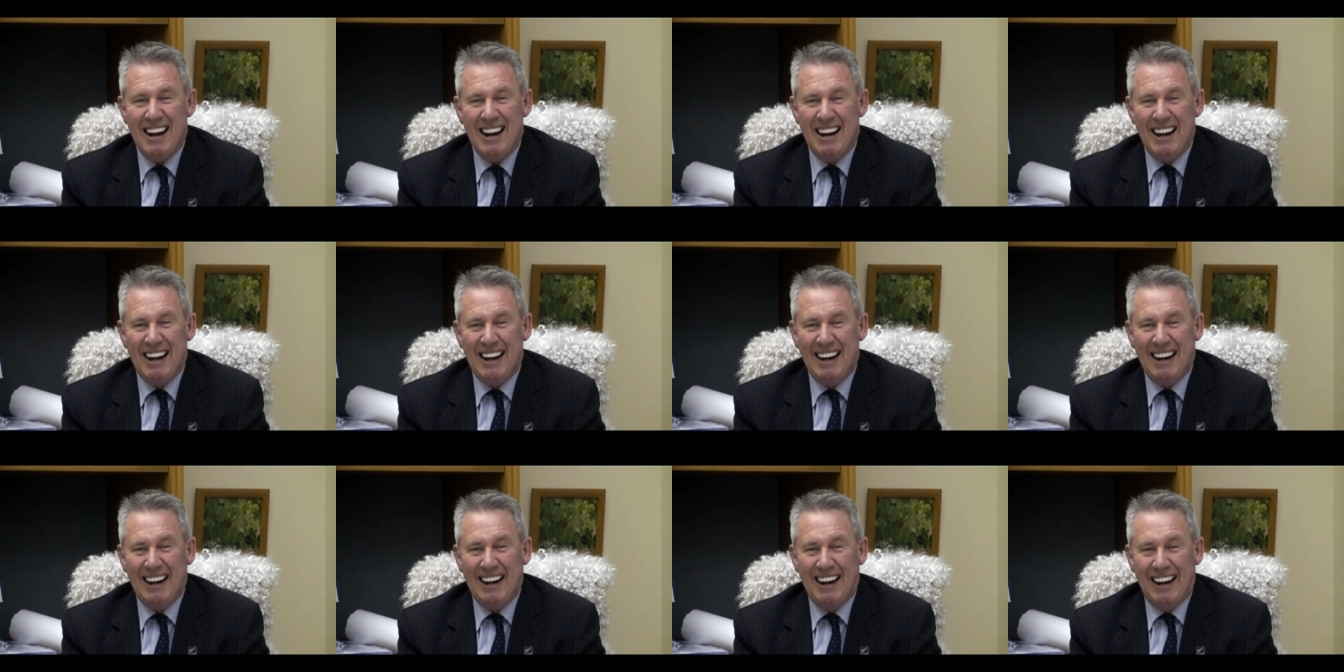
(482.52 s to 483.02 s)

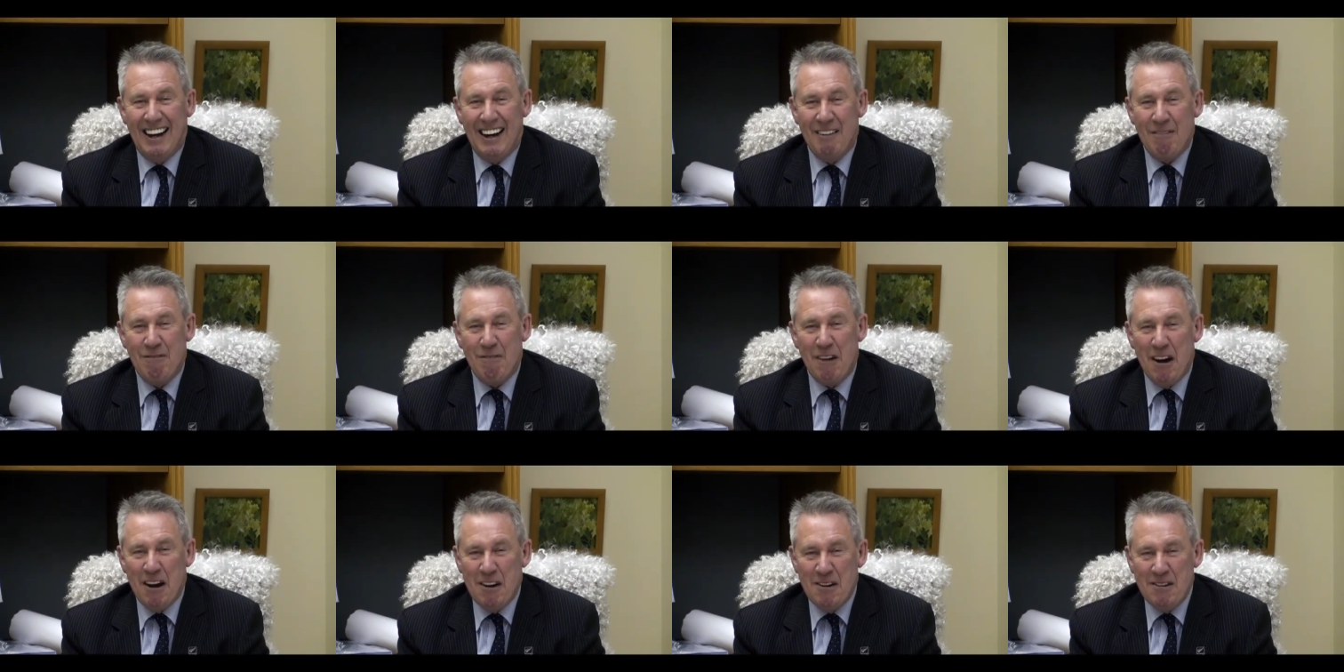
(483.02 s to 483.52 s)
Uh, I
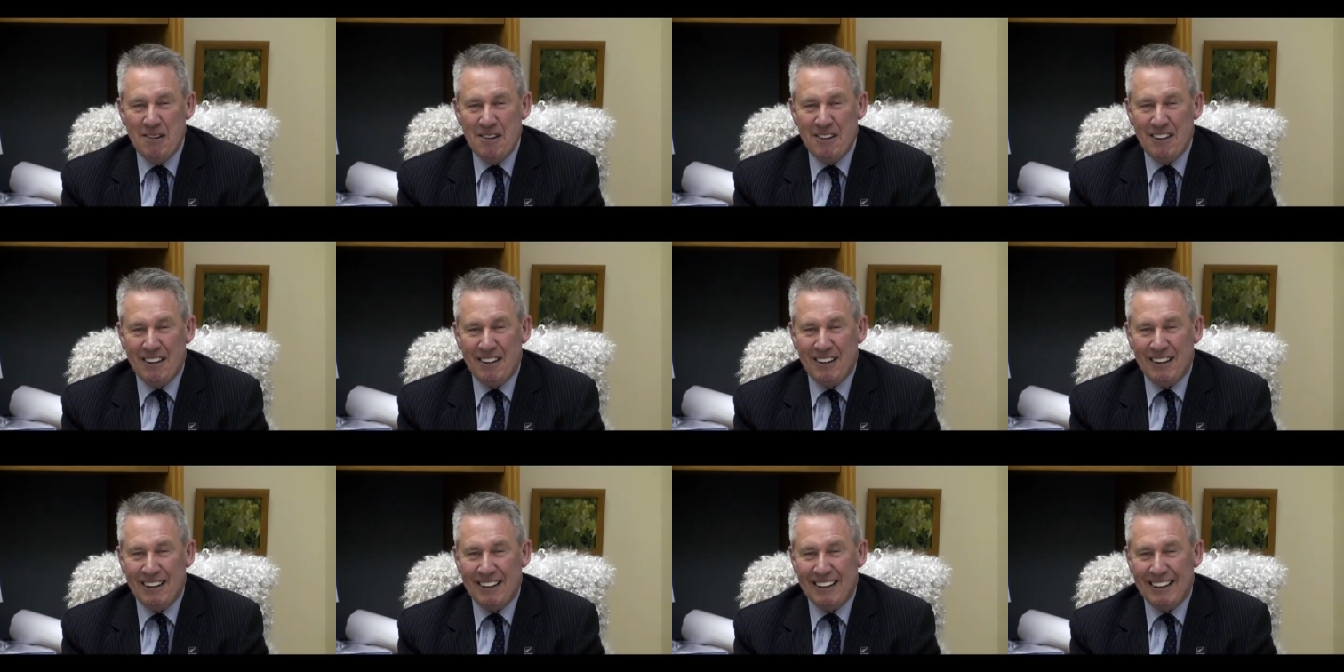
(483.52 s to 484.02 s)

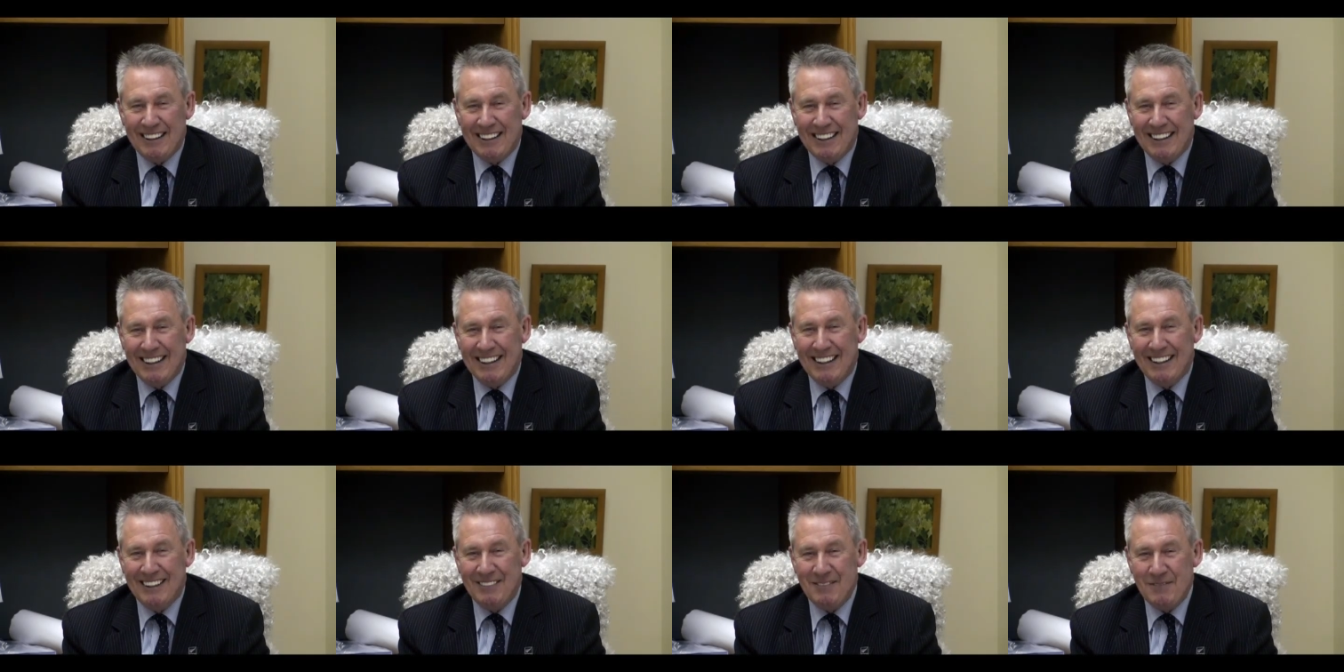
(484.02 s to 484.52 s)
phoned the
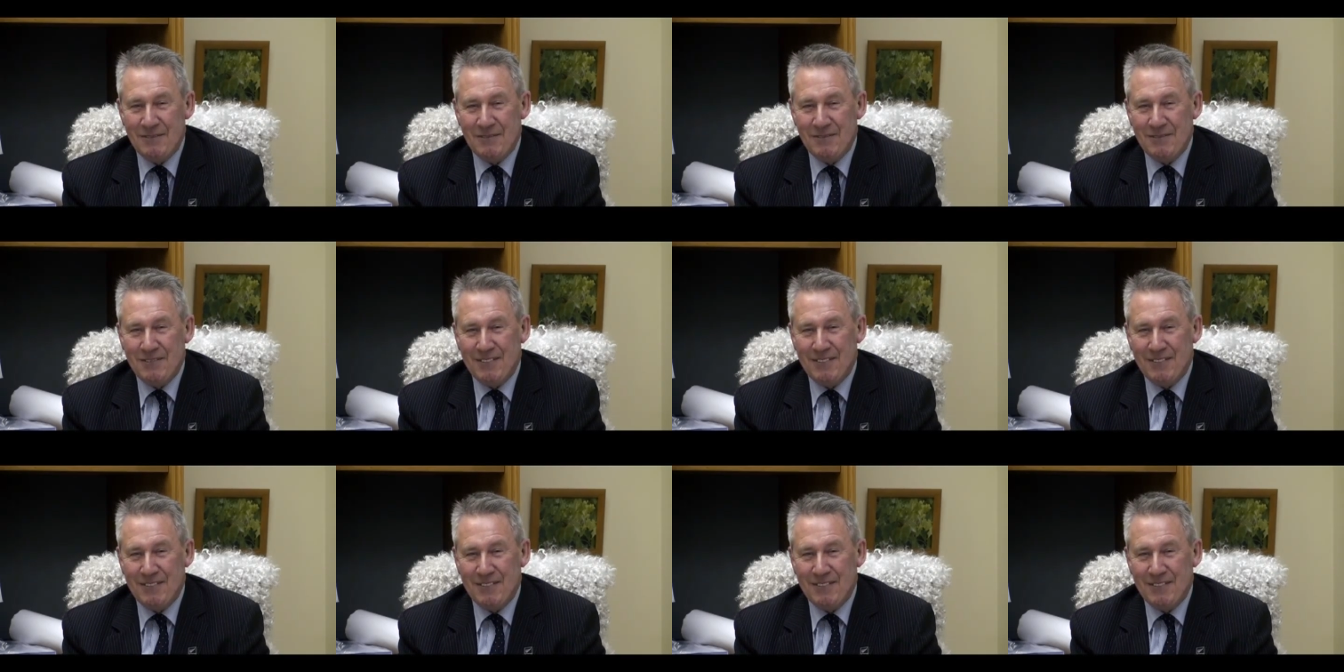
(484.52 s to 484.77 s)
uh,